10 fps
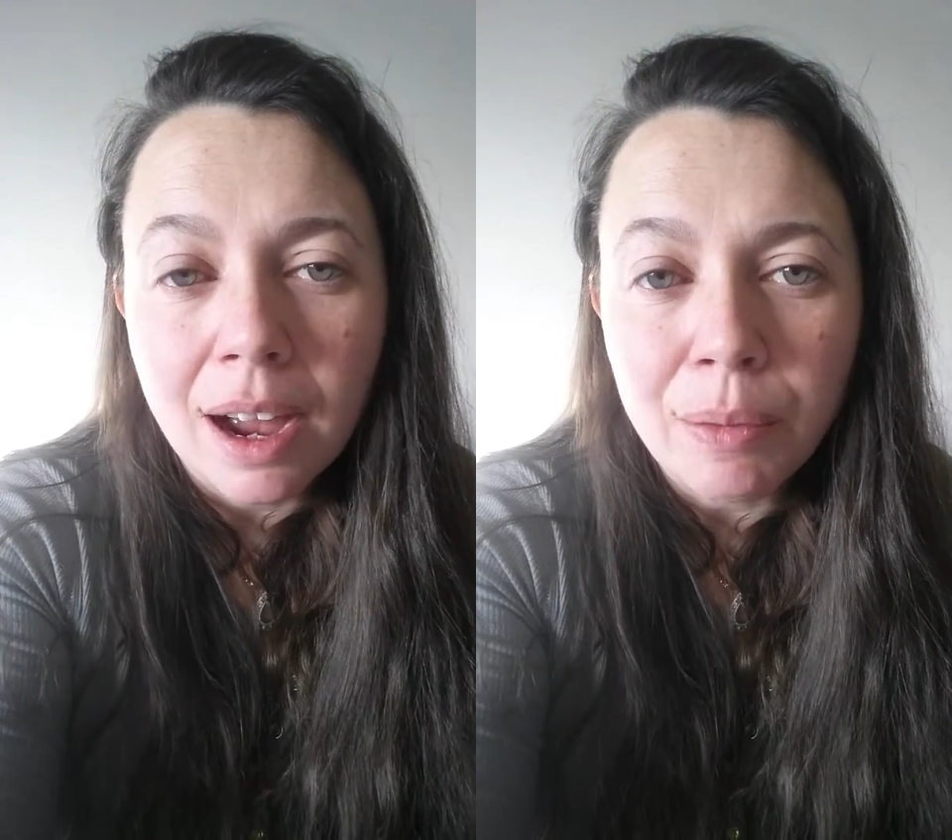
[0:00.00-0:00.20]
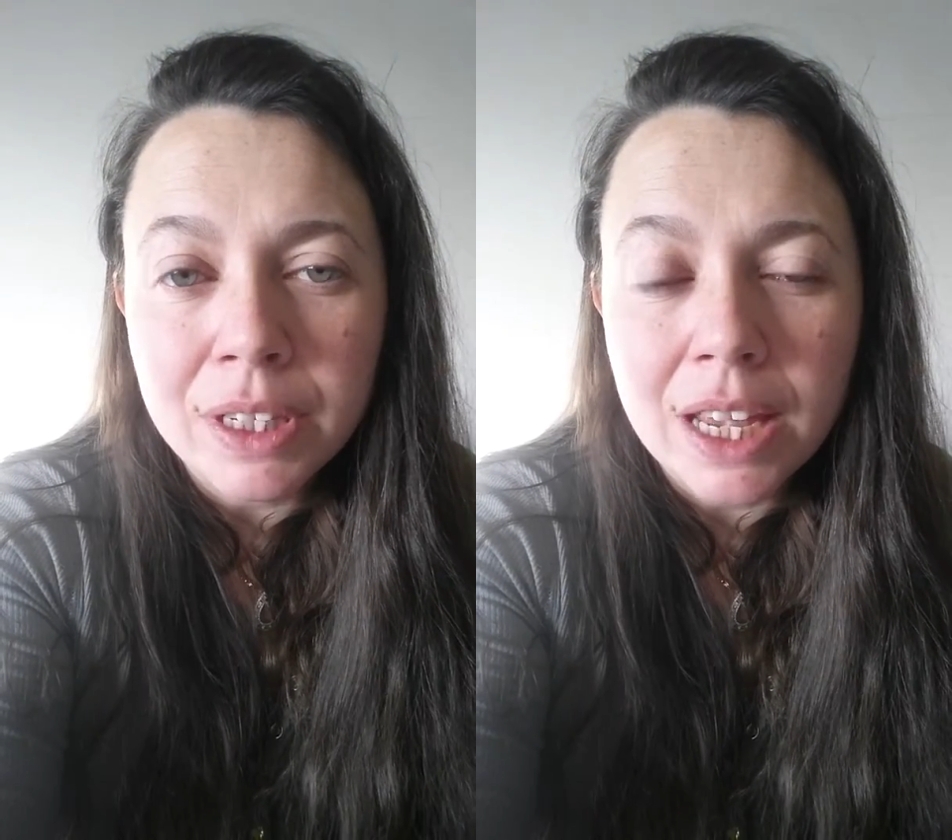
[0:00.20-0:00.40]

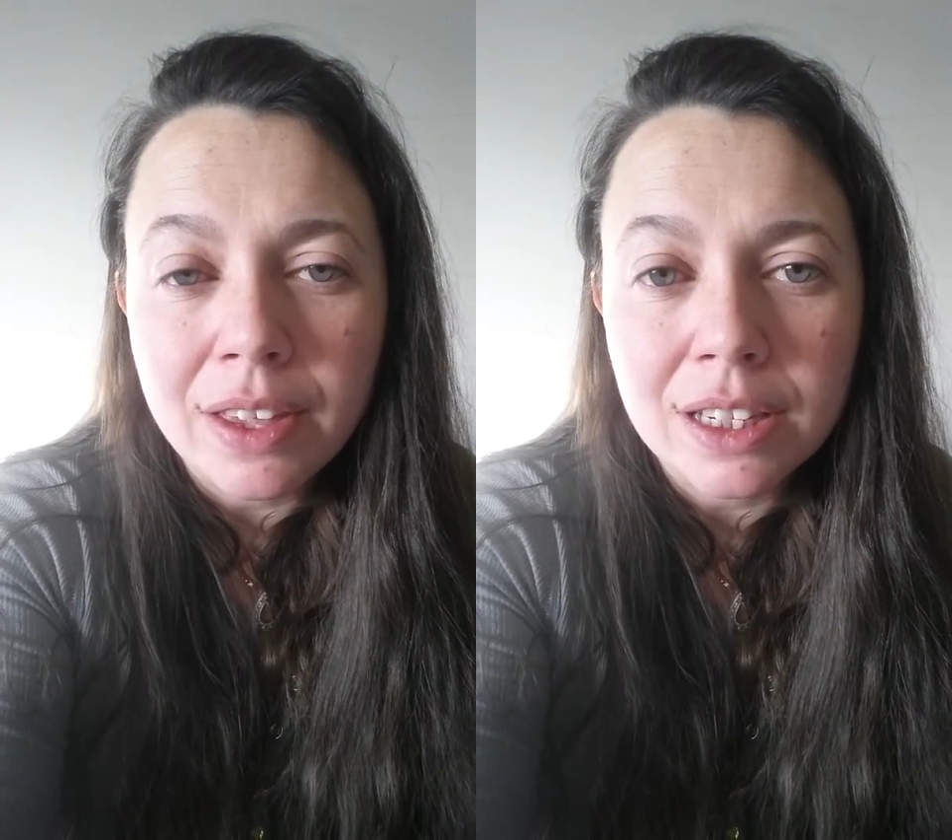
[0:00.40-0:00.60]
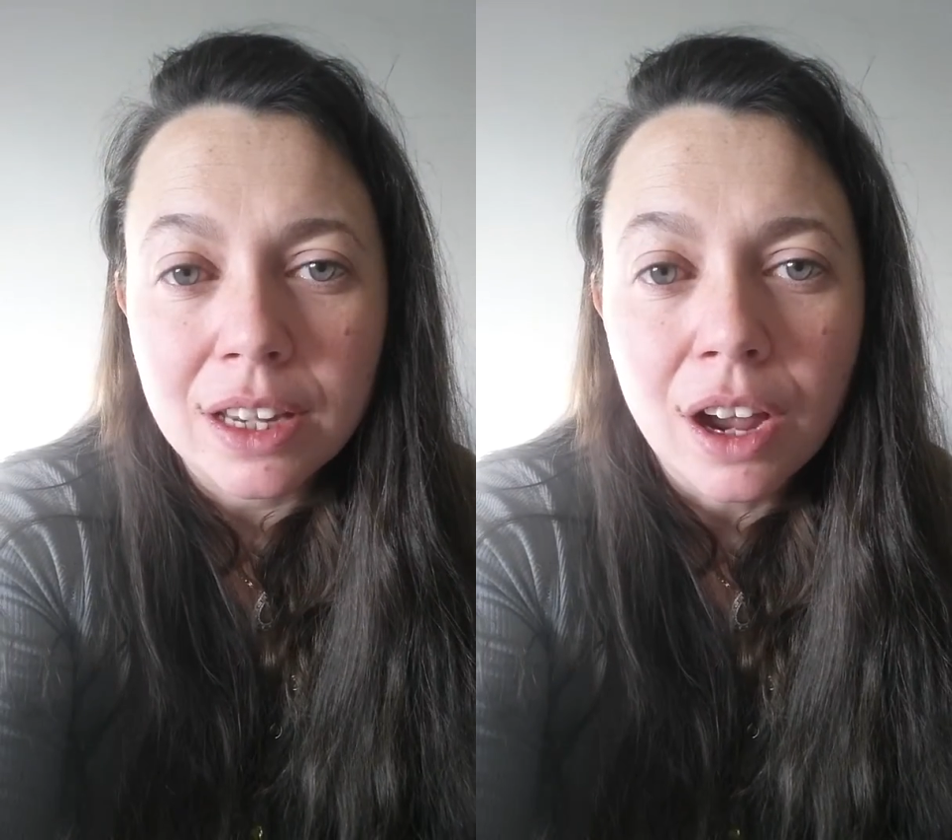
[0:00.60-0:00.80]
and we see
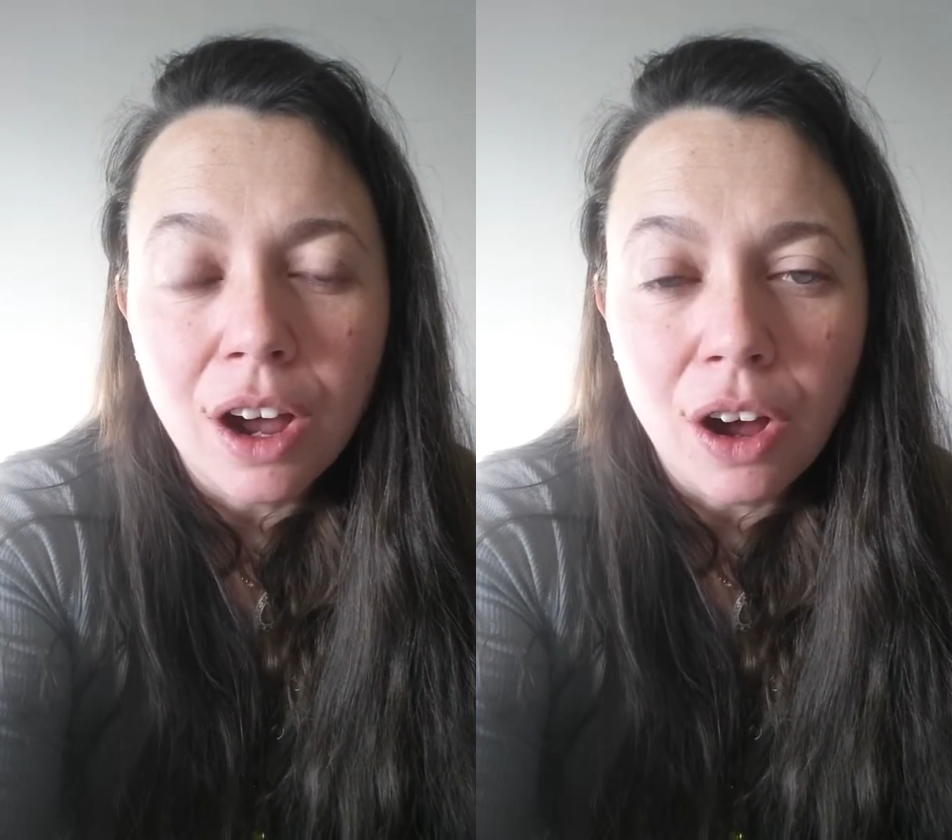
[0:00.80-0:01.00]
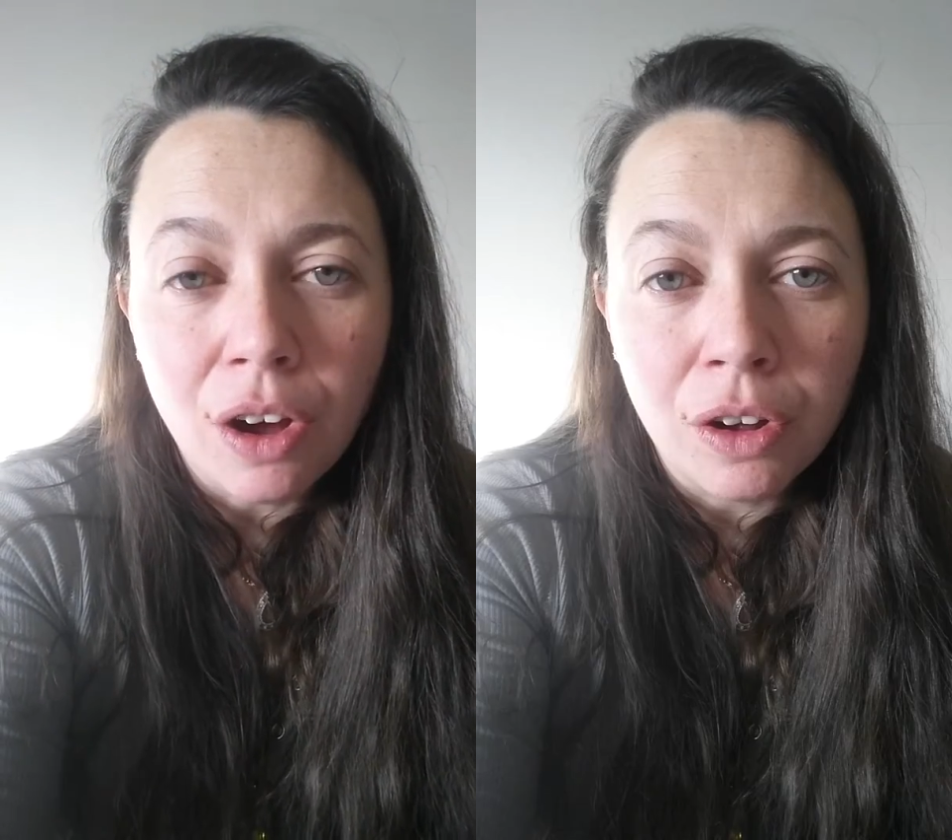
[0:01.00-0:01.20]
this
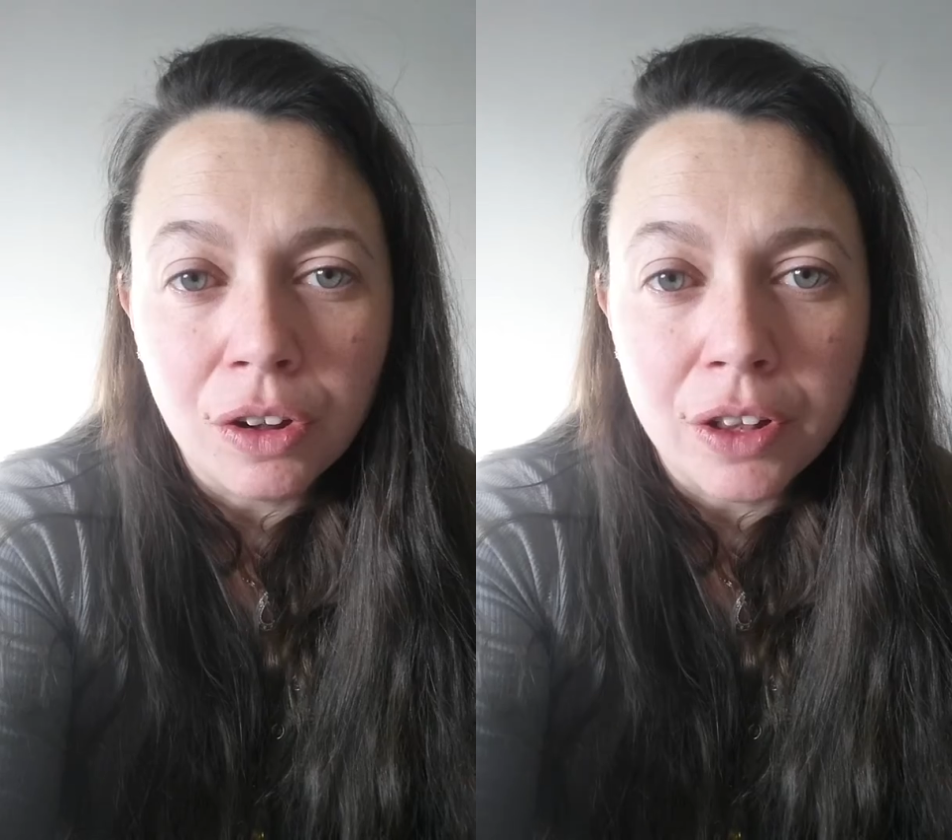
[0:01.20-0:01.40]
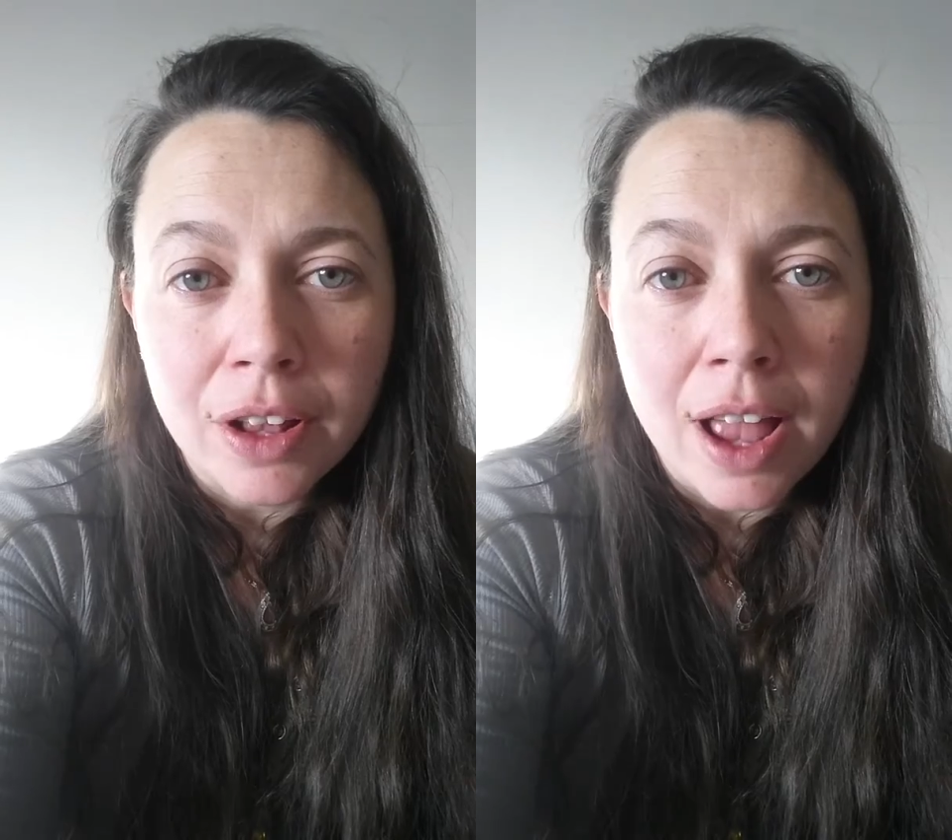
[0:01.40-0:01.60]

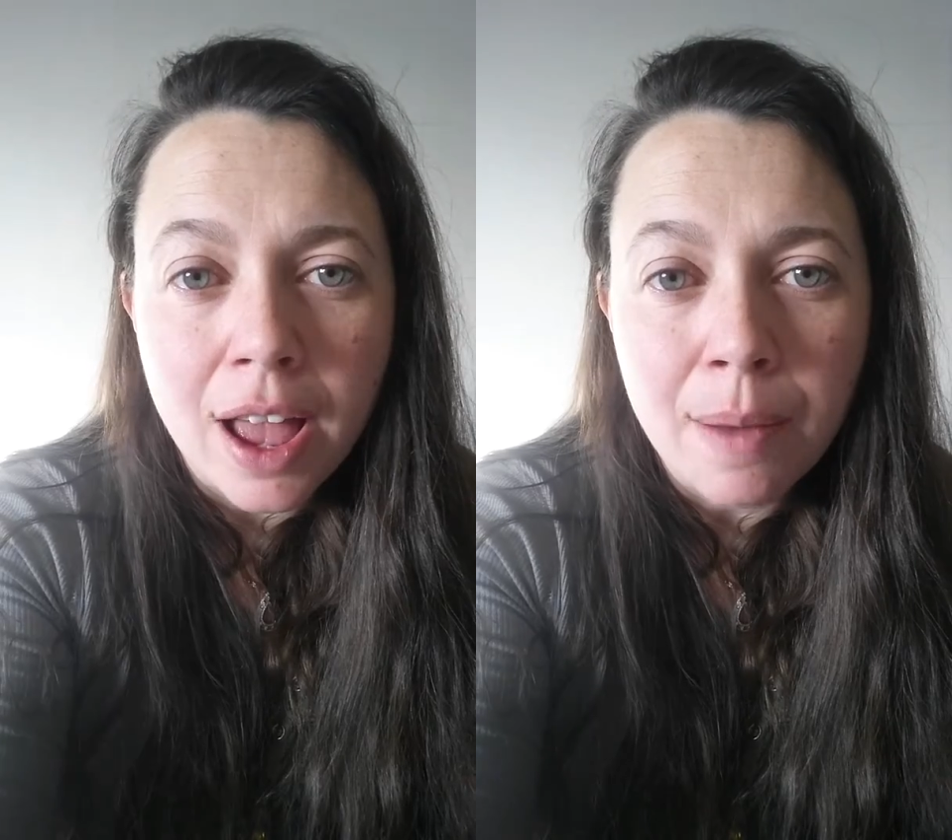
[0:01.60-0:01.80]
on